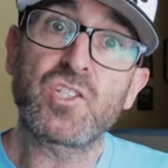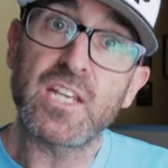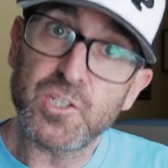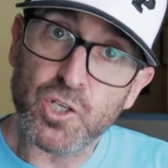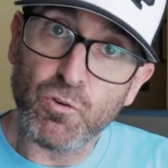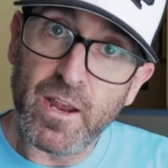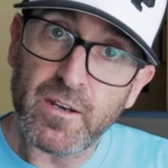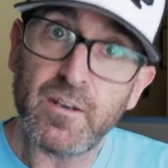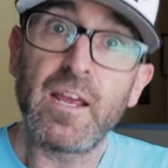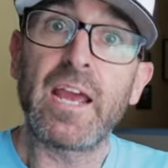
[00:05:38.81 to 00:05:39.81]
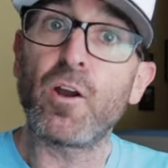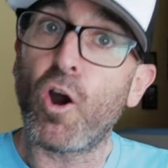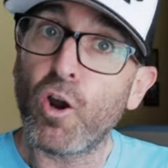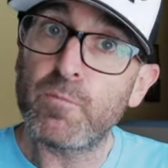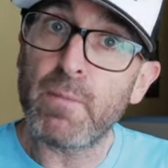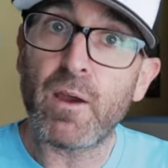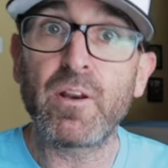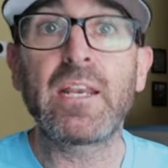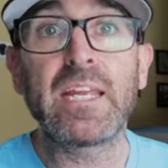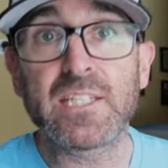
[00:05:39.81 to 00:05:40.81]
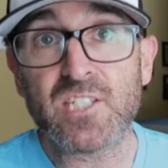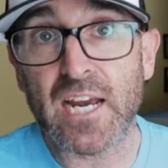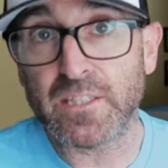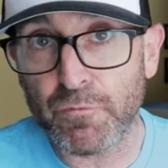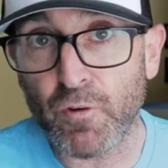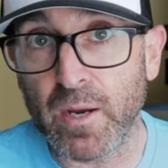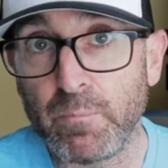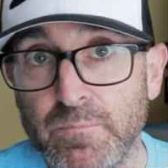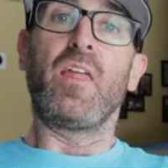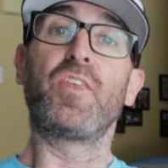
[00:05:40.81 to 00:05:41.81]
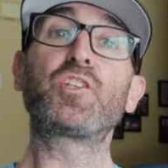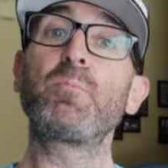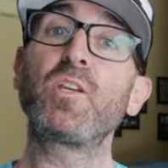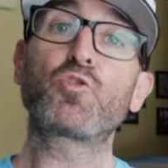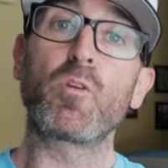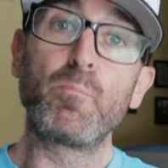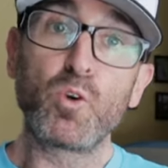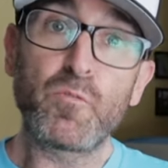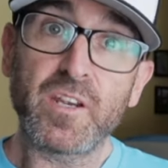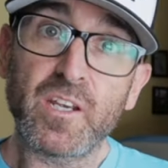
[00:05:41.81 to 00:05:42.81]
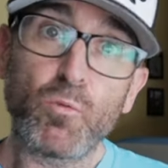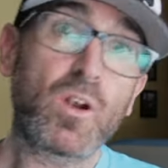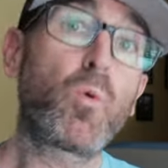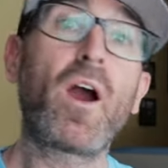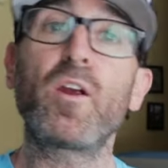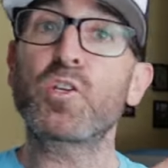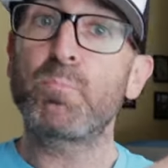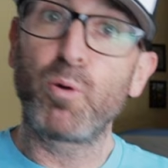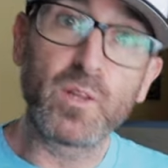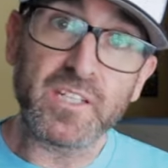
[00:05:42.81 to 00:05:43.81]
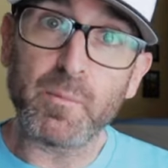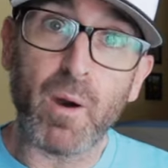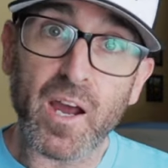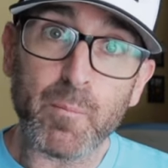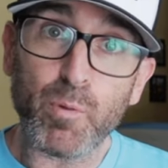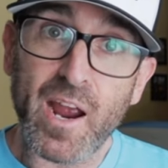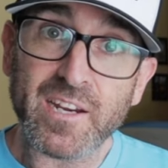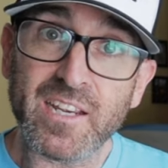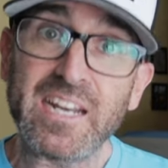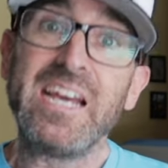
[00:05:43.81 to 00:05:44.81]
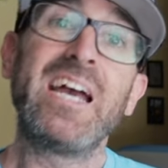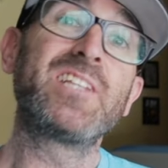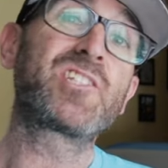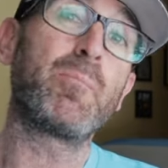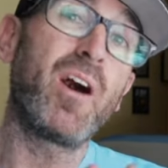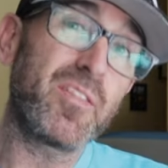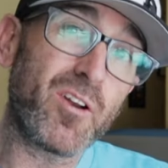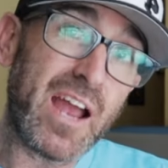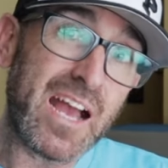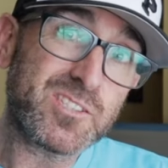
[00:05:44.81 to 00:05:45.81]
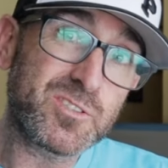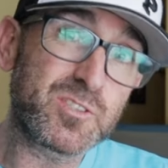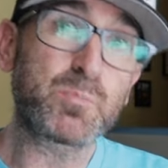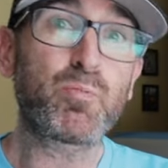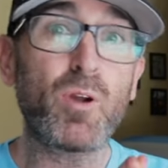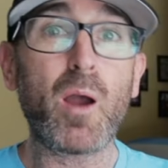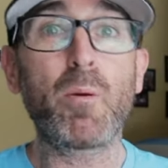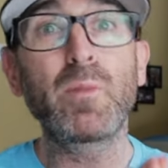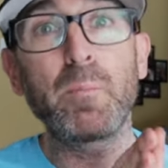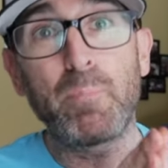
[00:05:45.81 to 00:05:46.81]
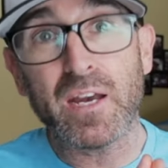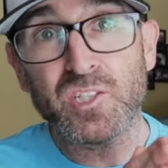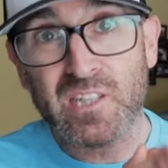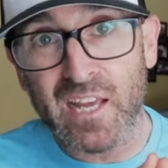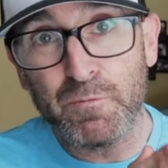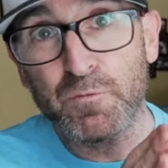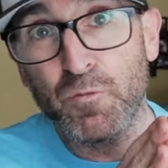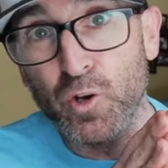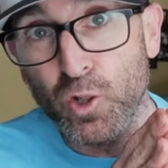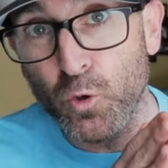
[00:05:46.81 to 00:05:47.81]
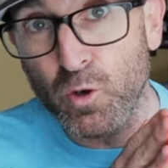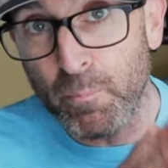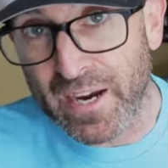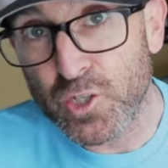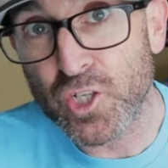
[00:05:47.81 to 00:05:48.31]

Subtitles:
is integrated and hard-mounted inside the frame. This means removing it requires pulling the bottom bracket and some other hassles probably best left for your local bike